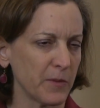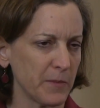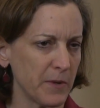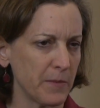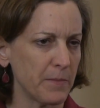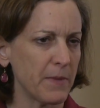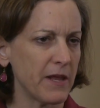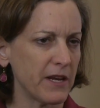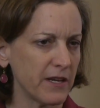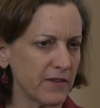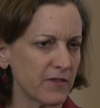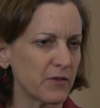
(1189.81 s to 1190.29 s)
I
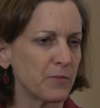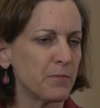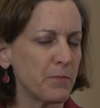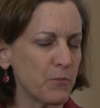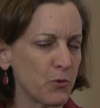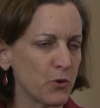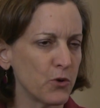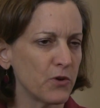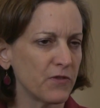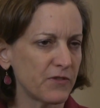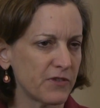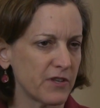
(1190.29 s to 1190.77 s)
mean, many of the
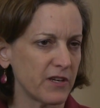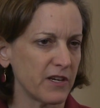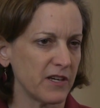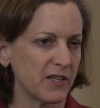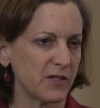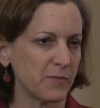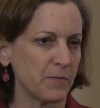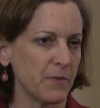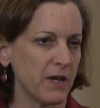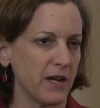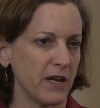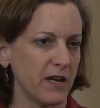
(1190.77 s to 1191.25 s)
moves that
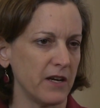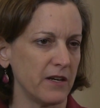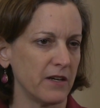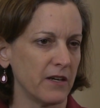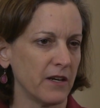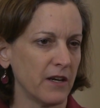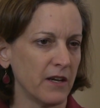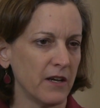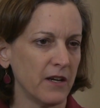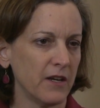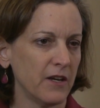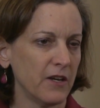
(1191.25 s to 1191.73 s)
he's made
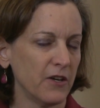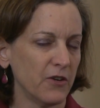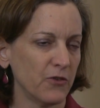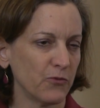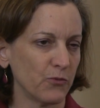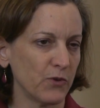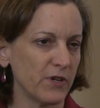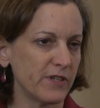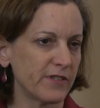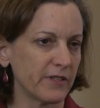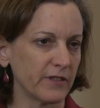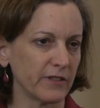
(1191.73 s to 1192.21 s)

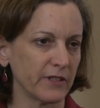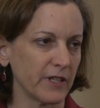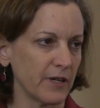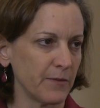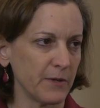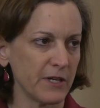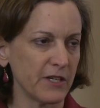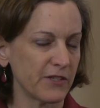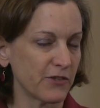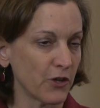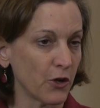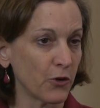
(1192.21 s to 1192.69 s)

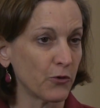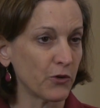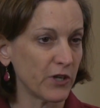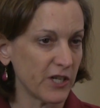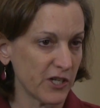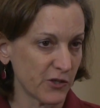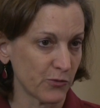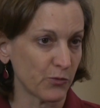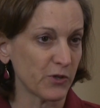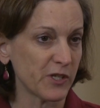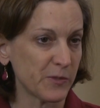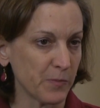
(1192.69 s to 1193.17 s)
recently,
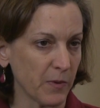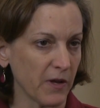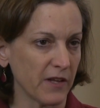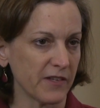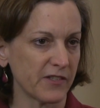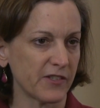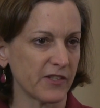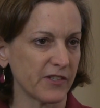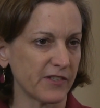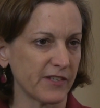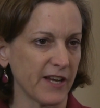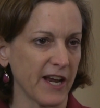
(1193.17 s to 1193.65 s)
his
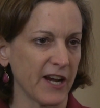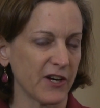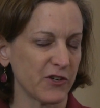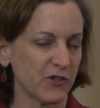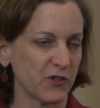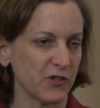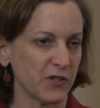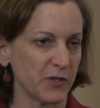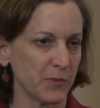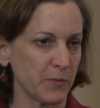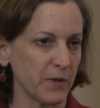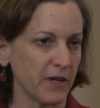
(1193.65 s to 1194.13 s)
response to
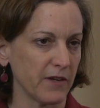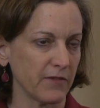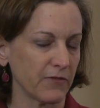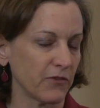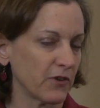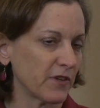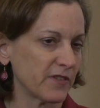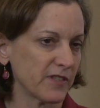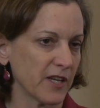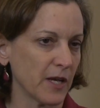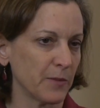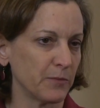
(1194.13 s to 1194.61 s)
sanctions being,
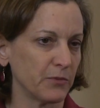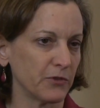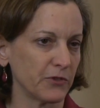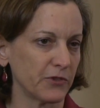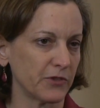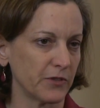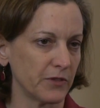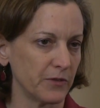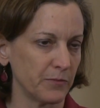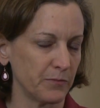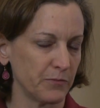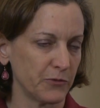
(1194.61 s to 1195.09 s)
for example,
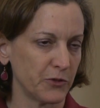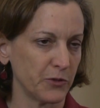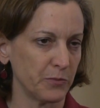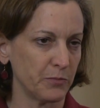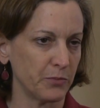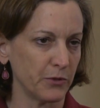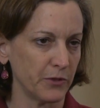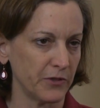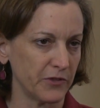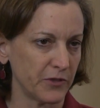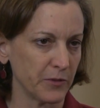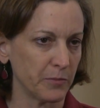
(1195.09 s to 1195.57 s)

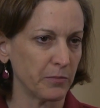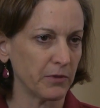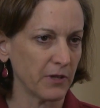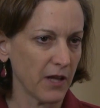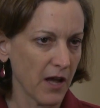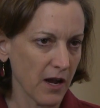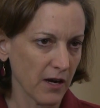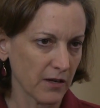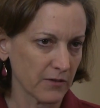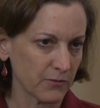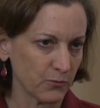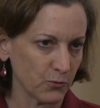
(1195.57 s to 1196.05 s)
to
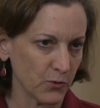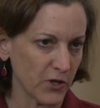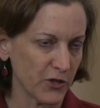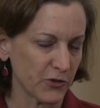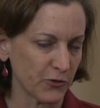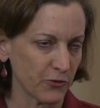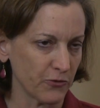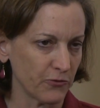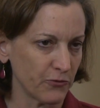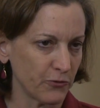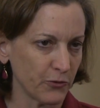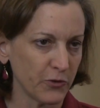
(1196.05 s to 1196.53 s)
block
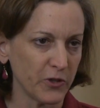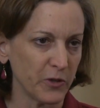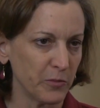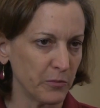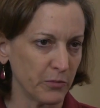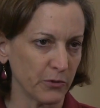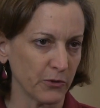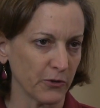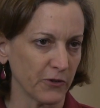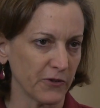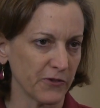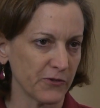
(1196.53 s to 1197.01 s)
Western food
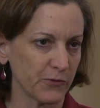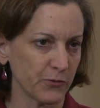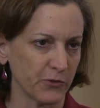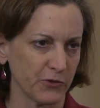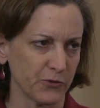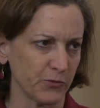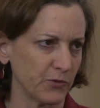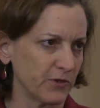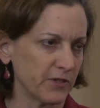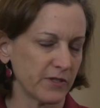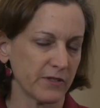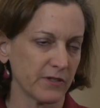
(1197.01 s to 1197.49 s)
imports,
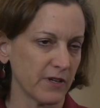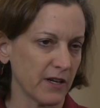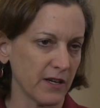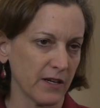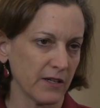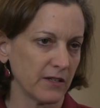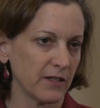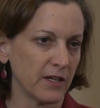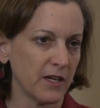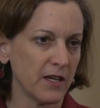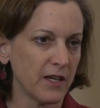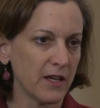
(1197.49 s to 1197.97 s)
which was
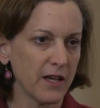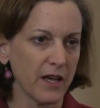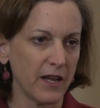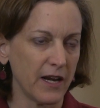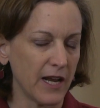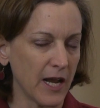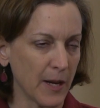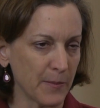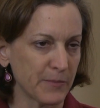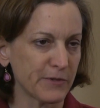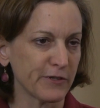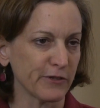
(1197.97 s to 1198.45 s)

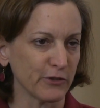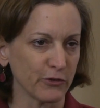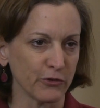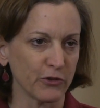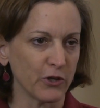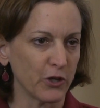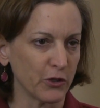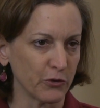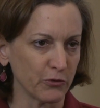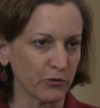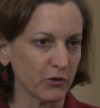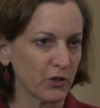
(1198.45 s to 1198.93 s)
an
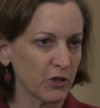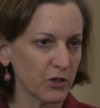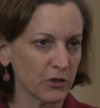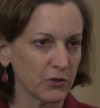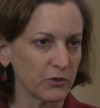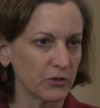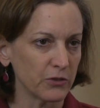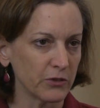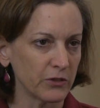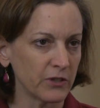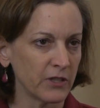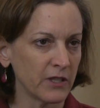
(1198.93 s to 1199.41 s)
absolute own
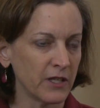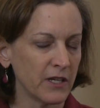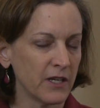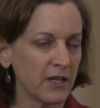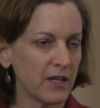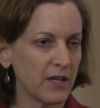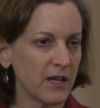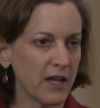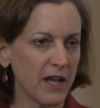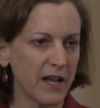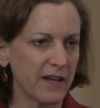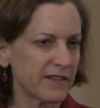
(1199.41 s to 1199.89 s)
goal.
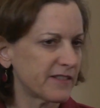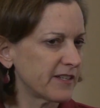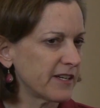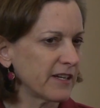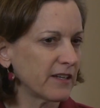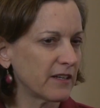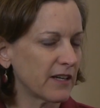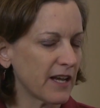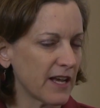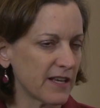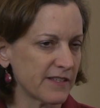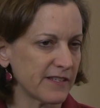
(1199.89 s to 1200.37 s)
Has
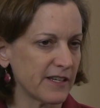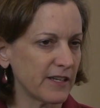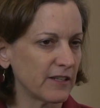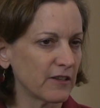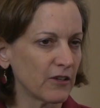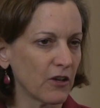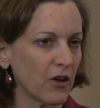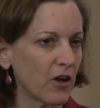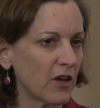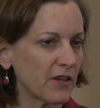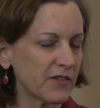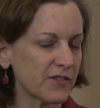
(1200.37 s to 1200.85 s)
he
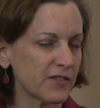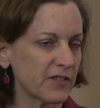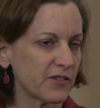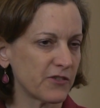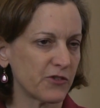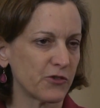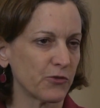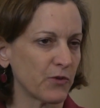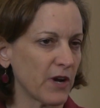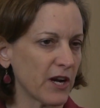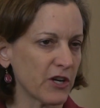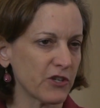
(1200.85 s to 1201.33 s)
lost
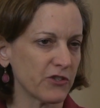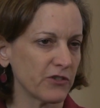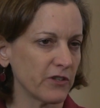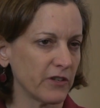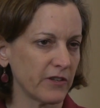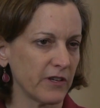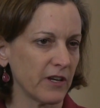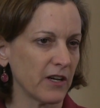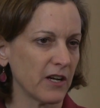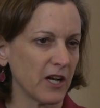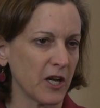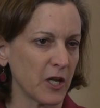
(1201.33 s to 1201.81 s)
his direction
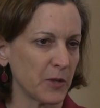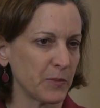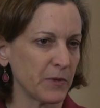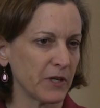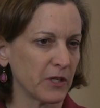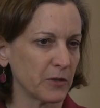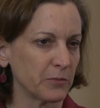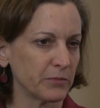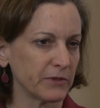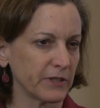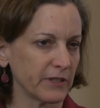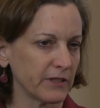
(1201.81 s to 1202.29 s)
on the economy
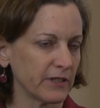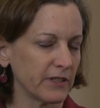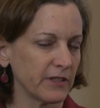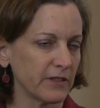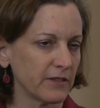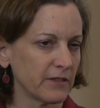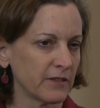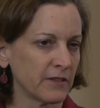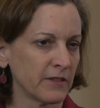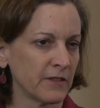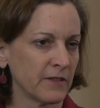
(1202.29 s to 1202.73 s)
completely?